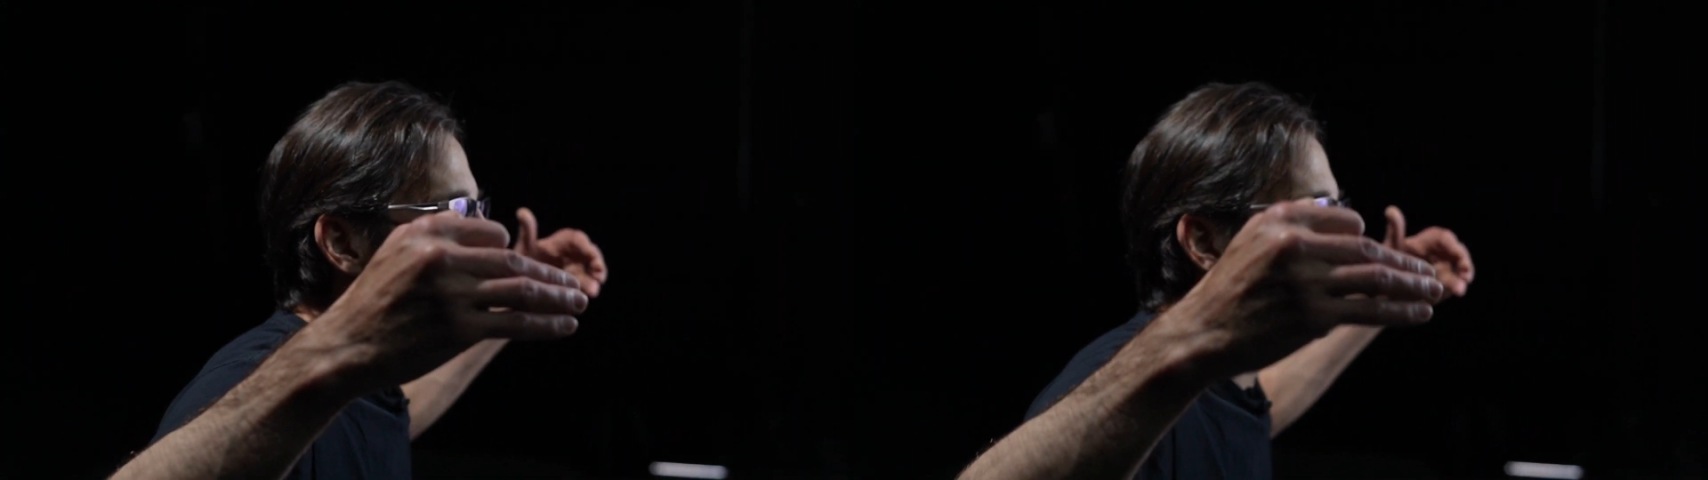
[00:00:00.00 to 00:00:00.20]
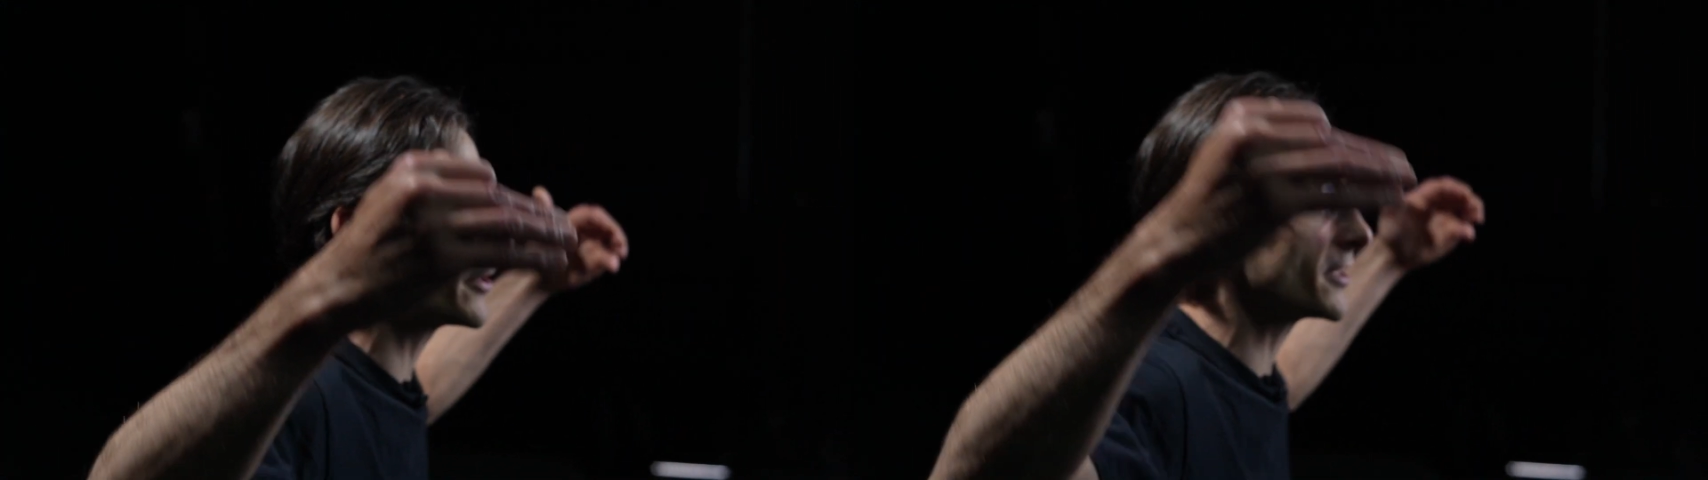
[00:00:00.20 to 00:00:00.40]

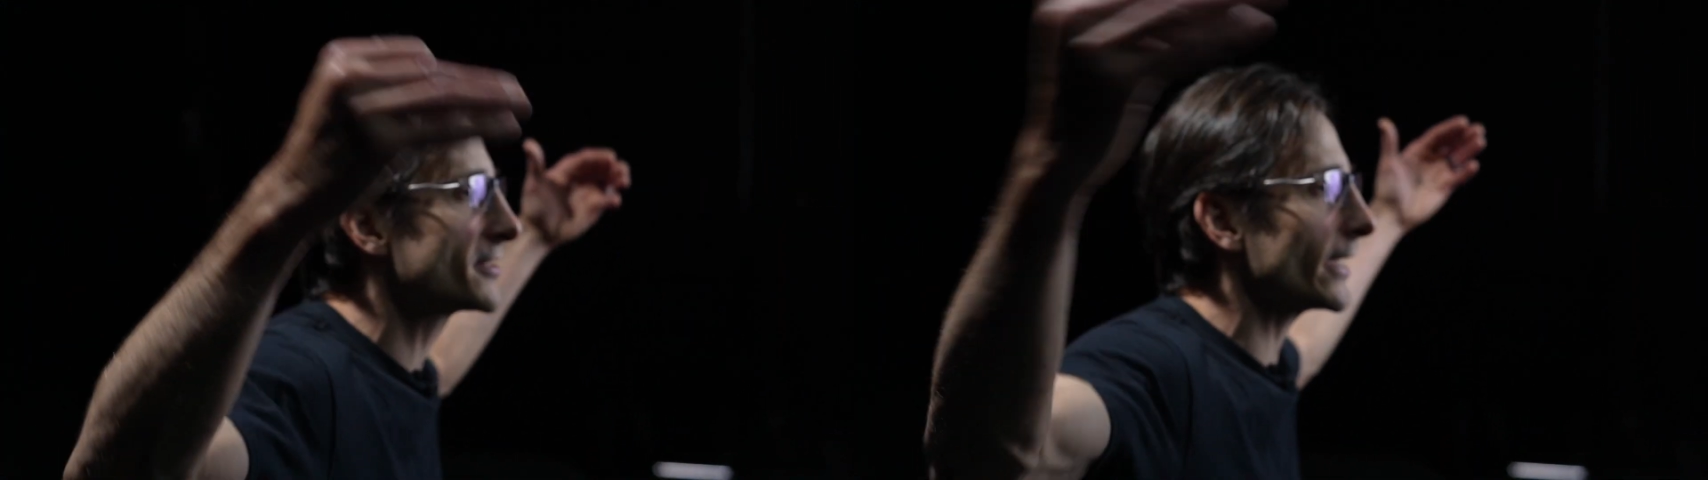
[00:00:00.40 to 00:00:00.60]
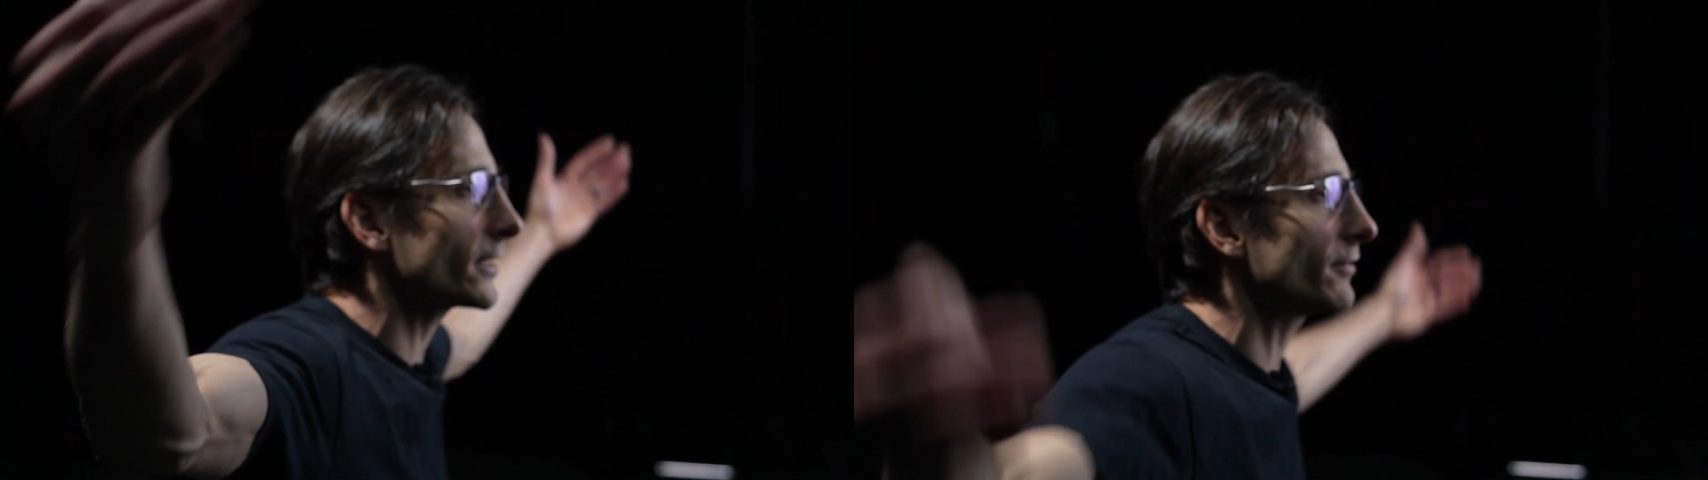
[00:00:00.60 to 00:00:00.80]
you know, the
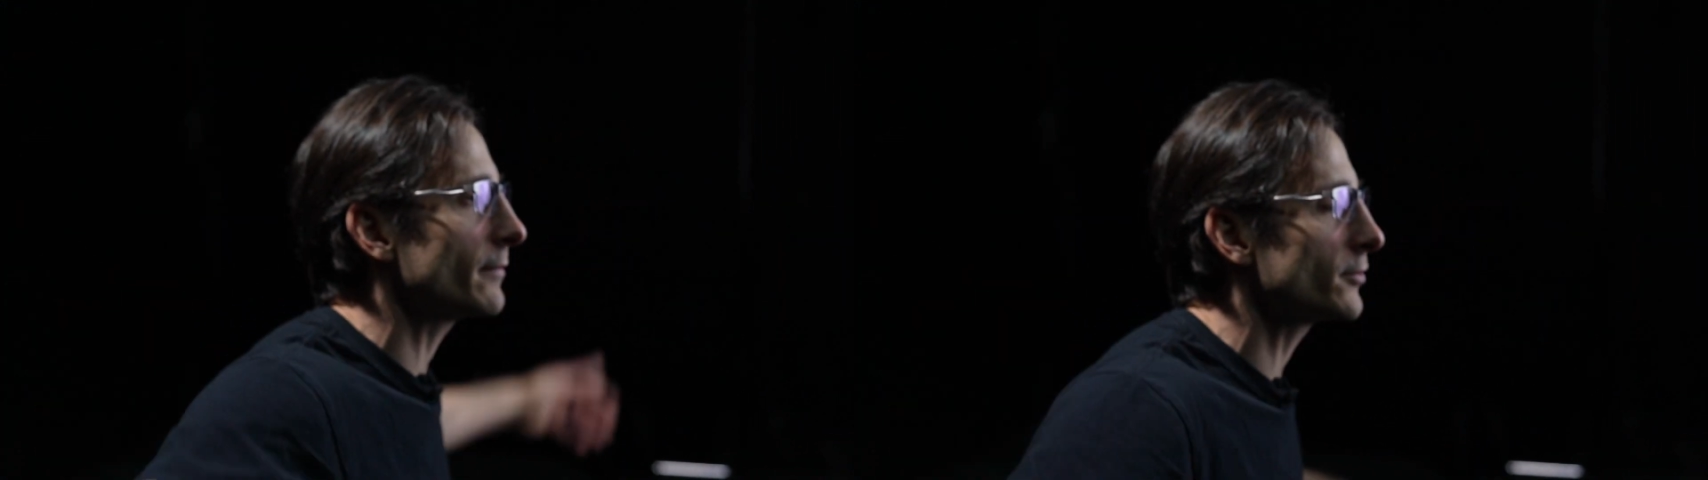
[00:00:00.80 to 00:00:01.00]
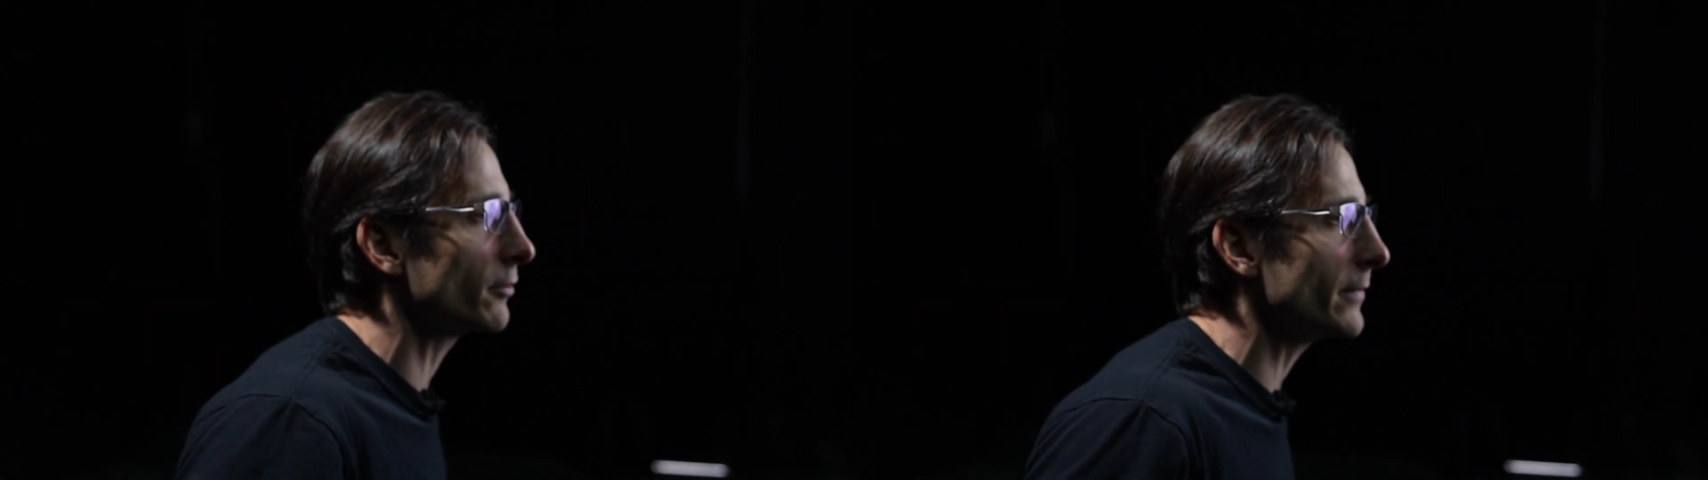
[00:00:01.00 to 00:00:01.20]
executive
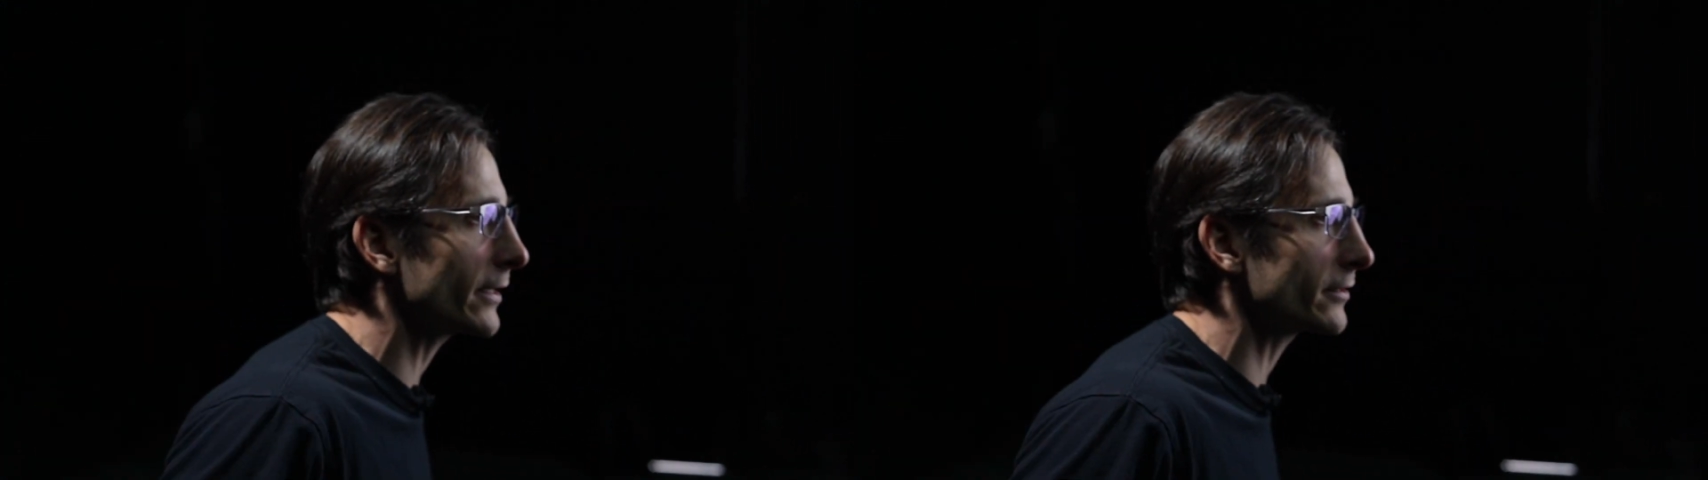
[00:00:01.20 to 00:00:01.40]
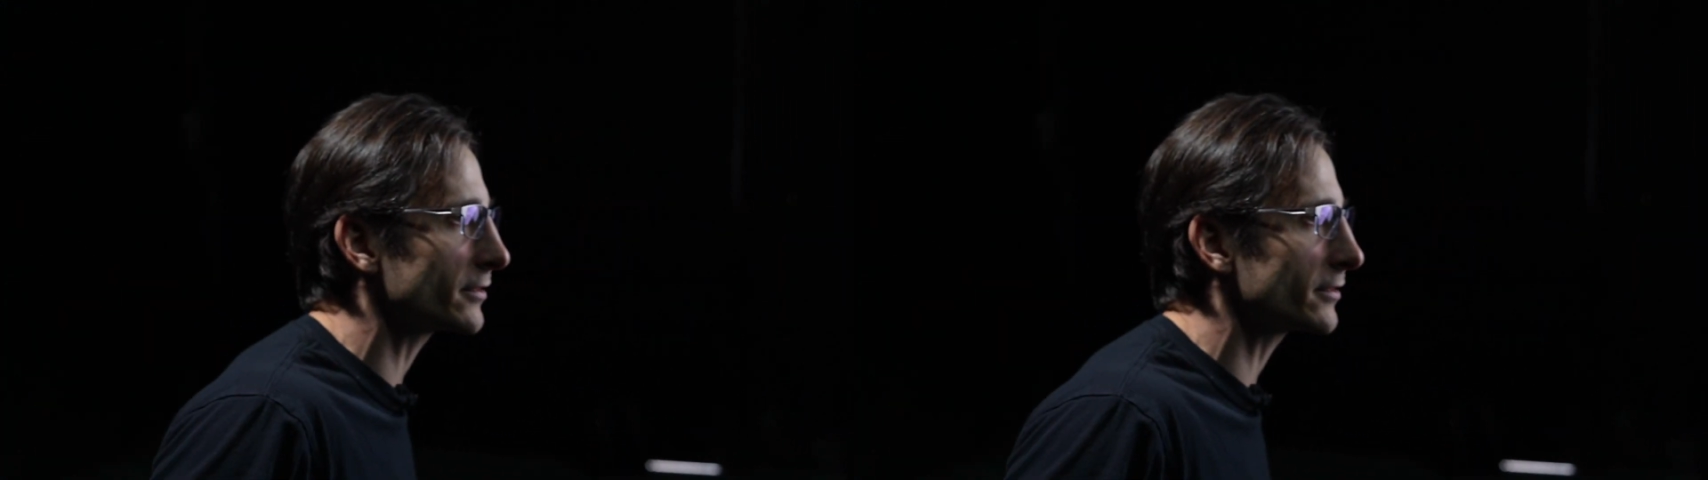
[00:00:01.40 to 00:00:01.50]
teams who are making